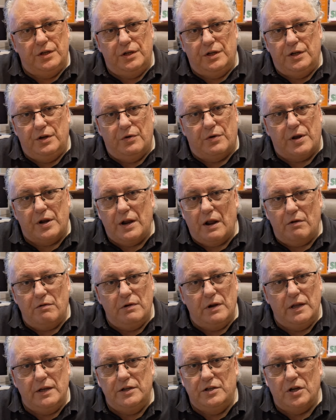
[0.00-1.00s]
you can
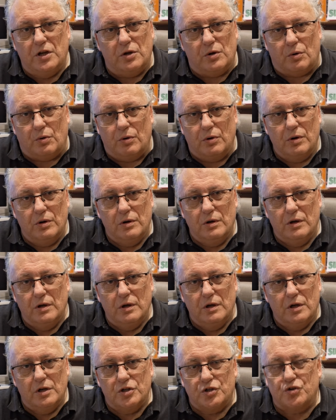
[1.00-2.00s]
only do.
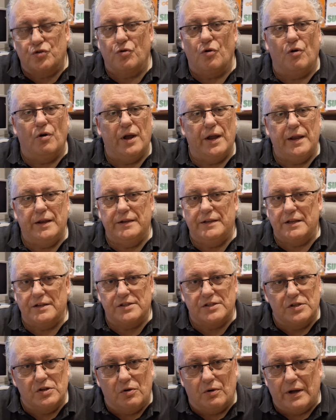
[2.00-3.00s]
Trying
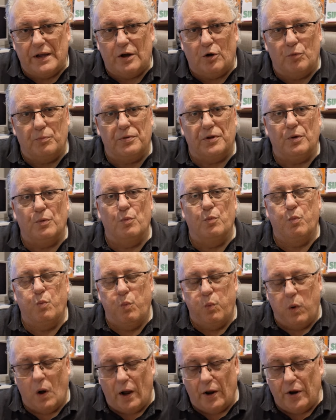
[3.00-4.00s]
does not help you
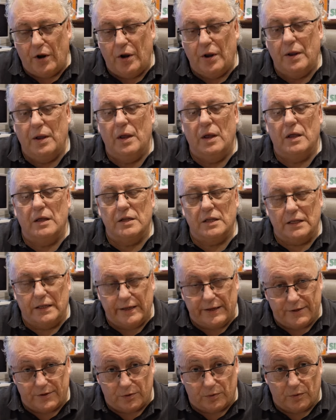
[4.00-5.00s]
one
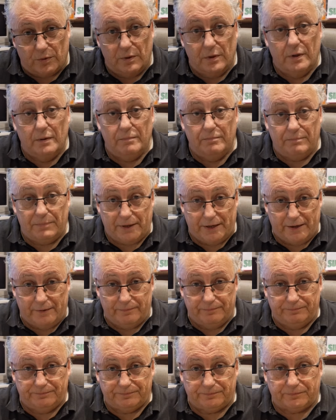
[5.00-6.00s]
little bit.
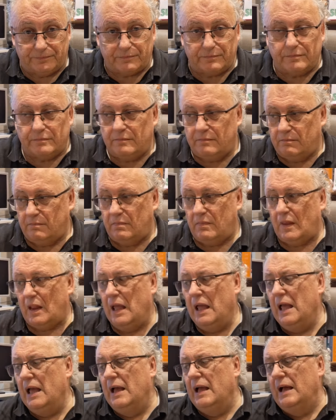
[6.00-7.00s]

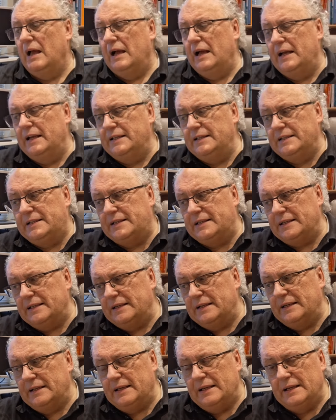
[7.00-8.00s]
And
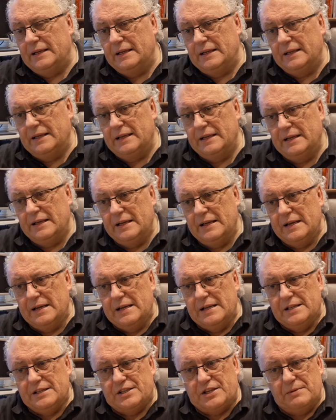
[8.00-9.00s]

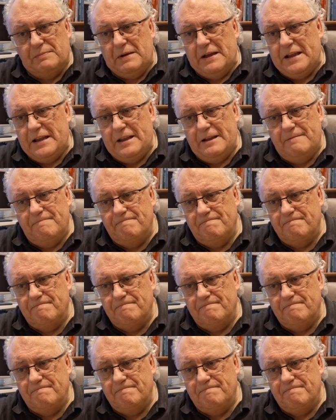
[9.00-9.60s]
to me,